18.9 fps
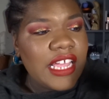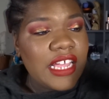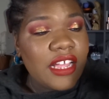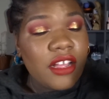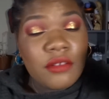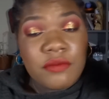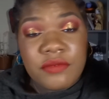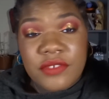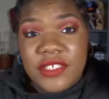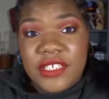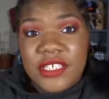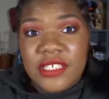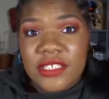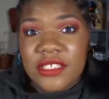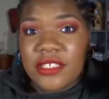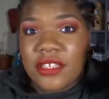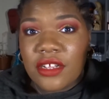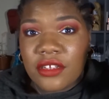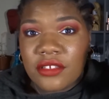Obviously it's
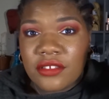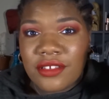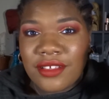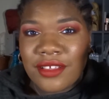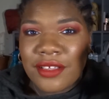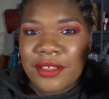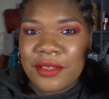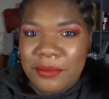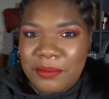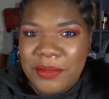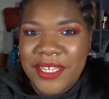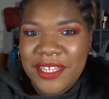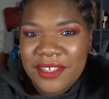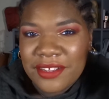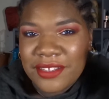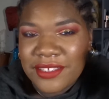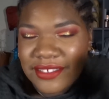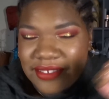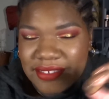done
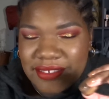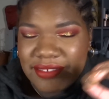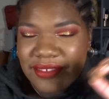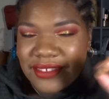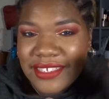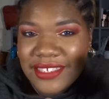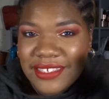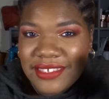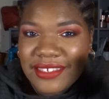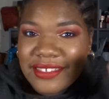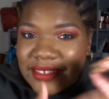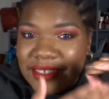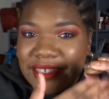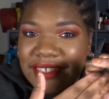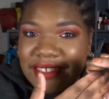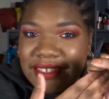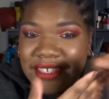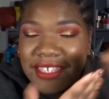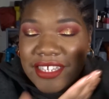because
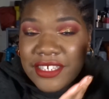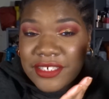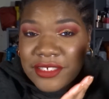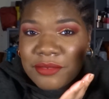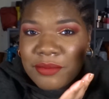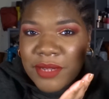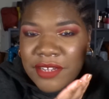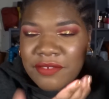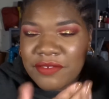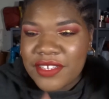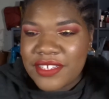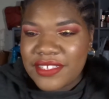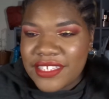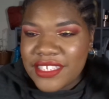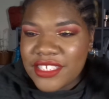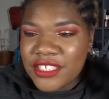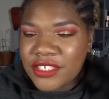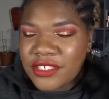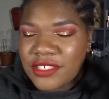here's my
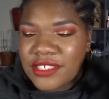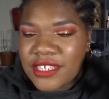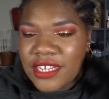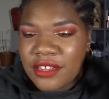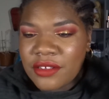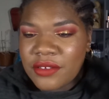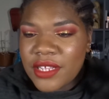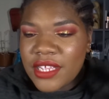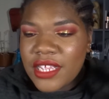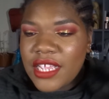foundation now,